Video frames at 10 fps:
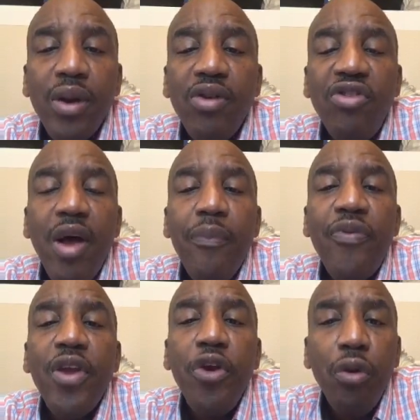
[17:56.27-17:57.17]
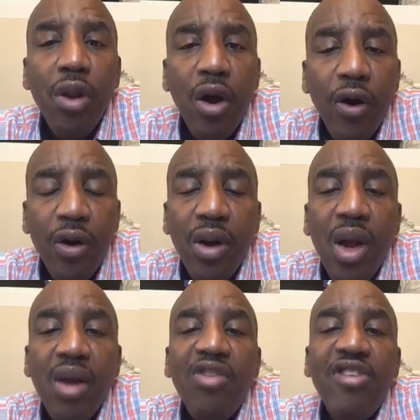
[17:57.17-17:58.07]
something you learned,
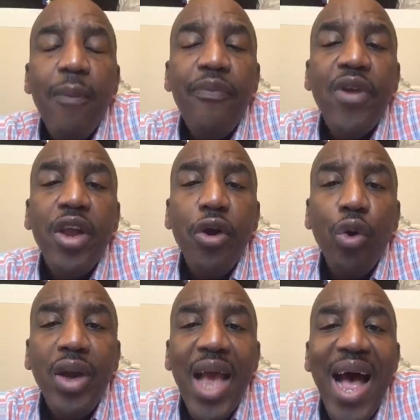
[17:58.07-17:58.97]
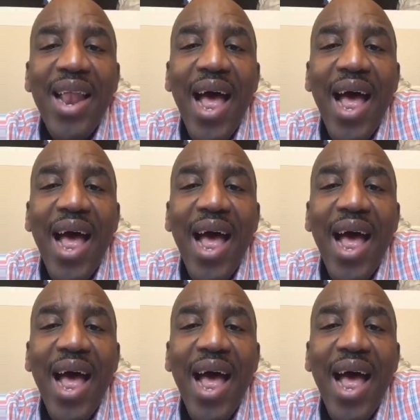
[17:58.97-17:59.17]
something you got